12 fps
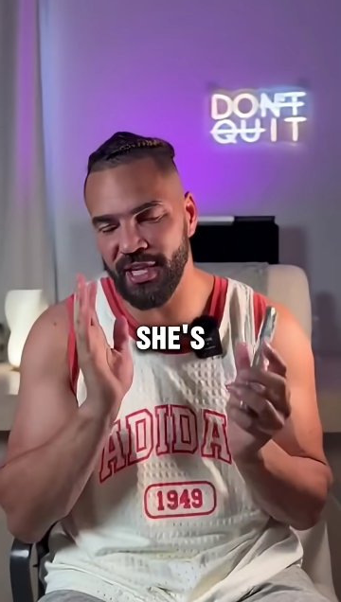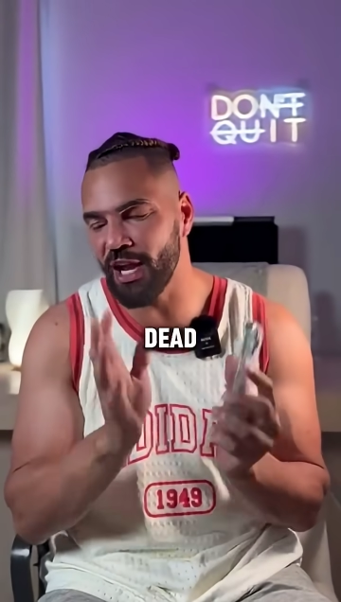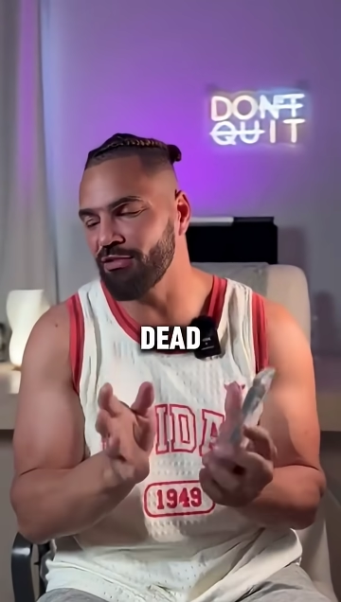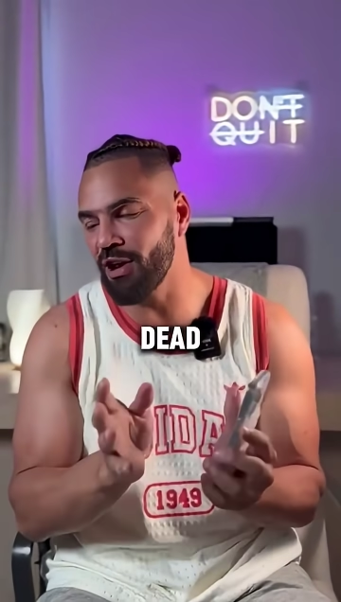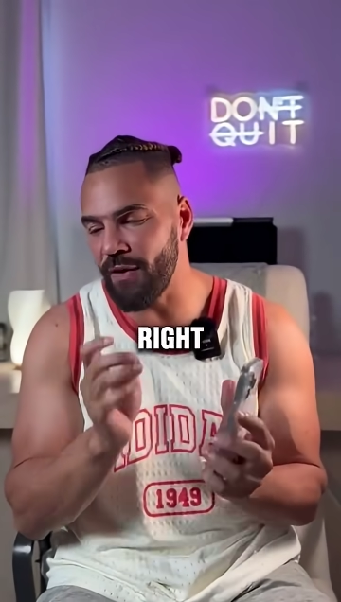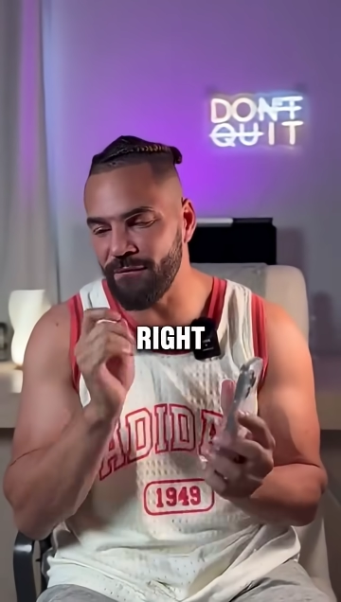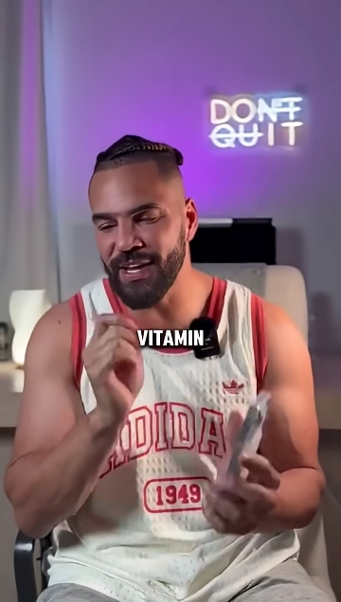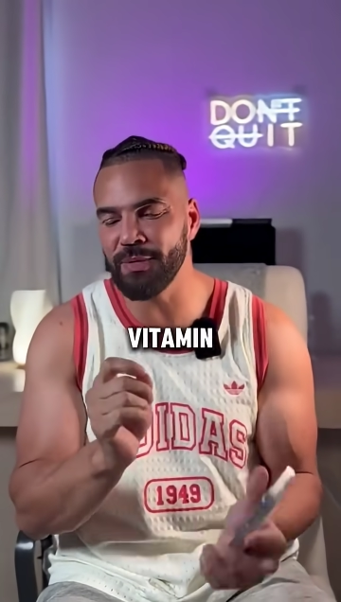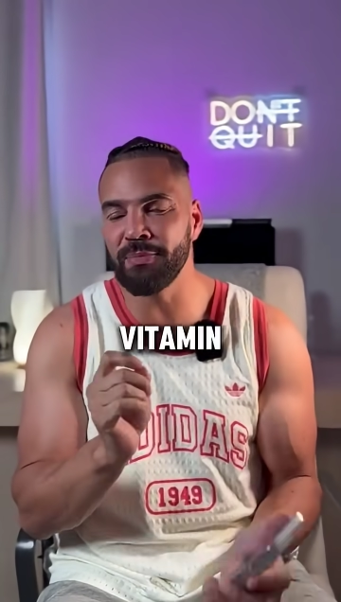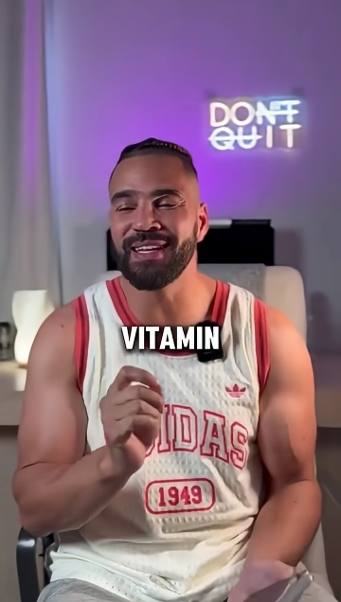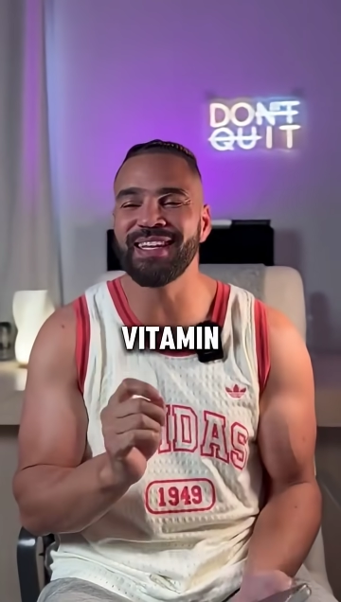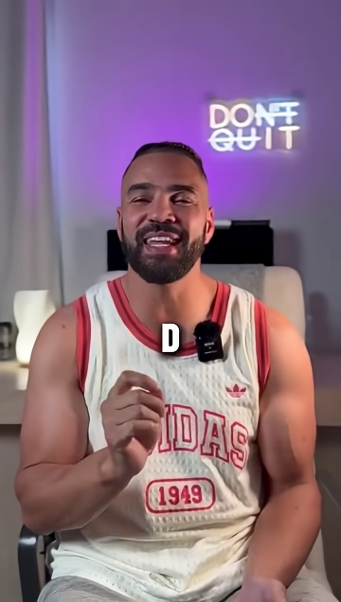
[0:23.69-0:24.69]
dead right.
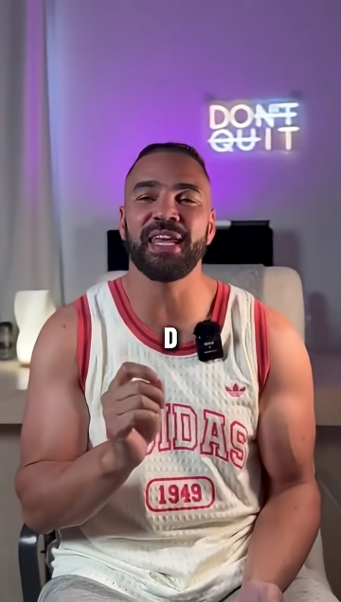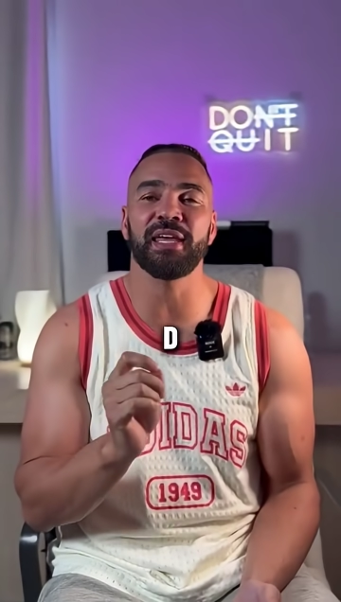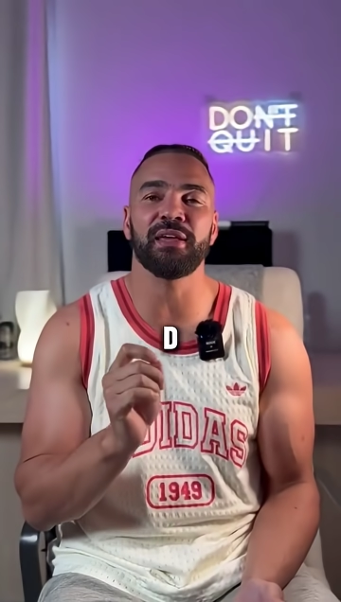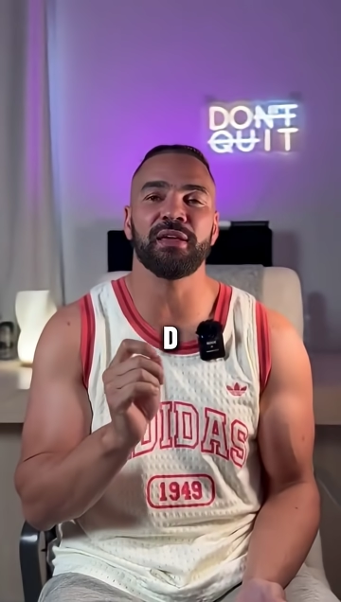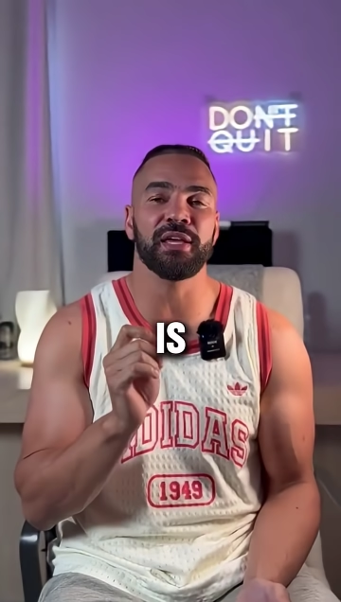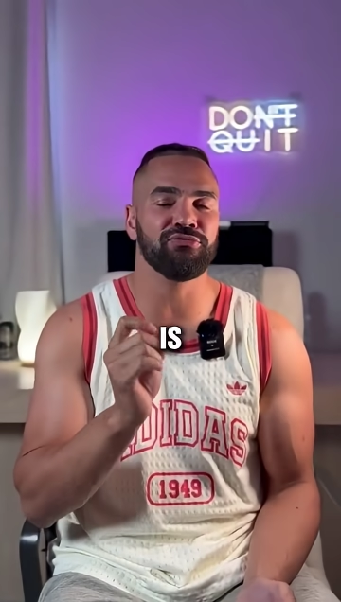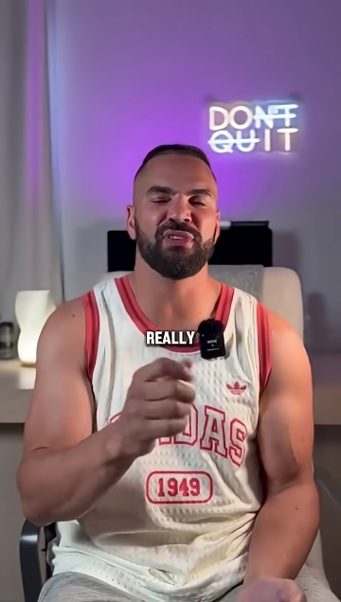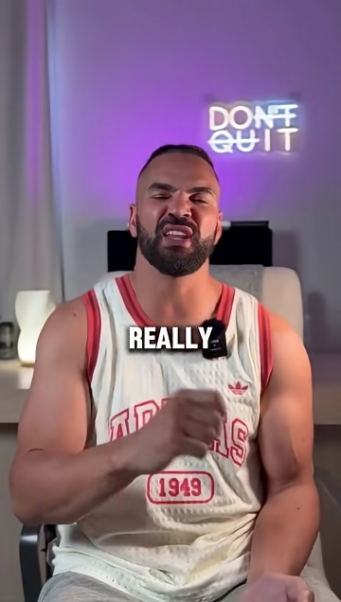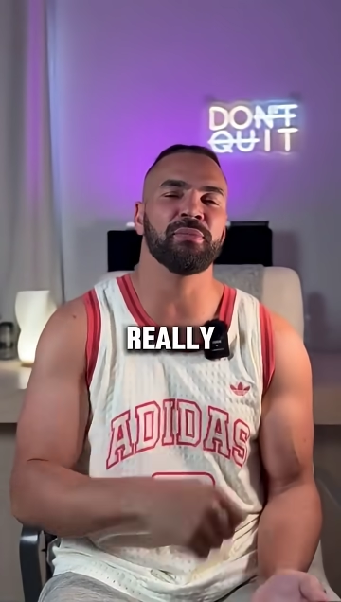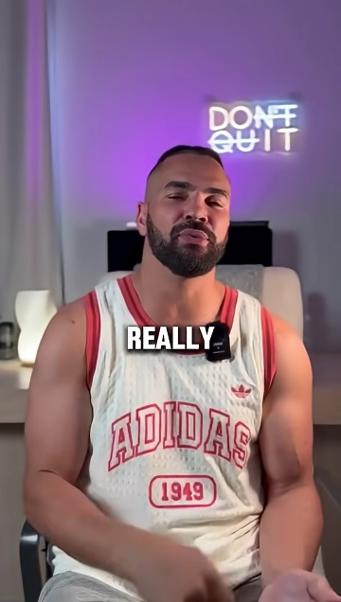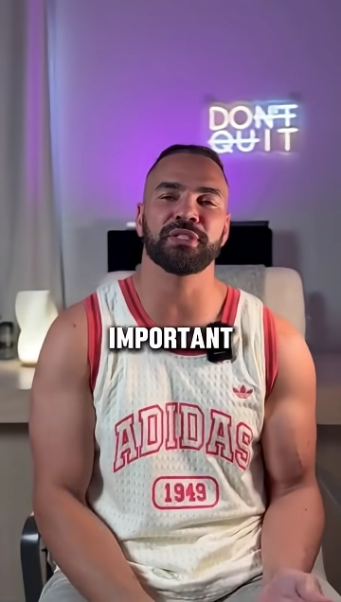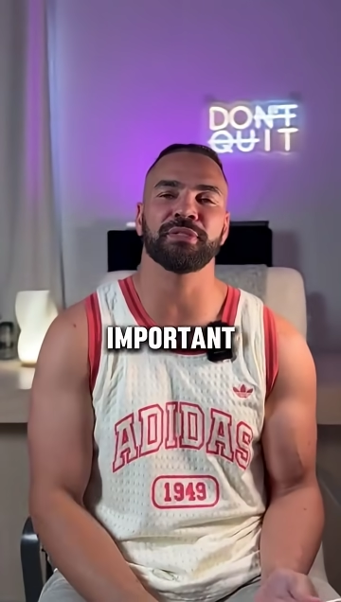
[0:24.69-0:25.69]
Vitamin D is really
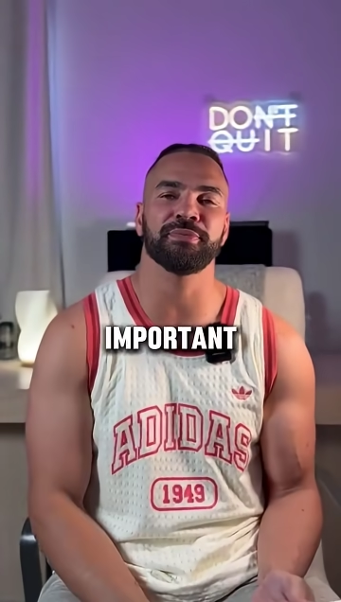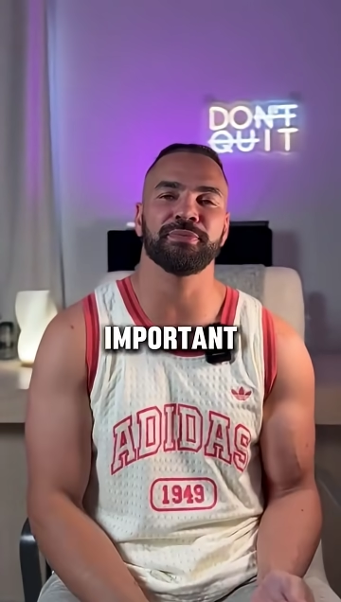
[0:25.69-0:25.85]
important.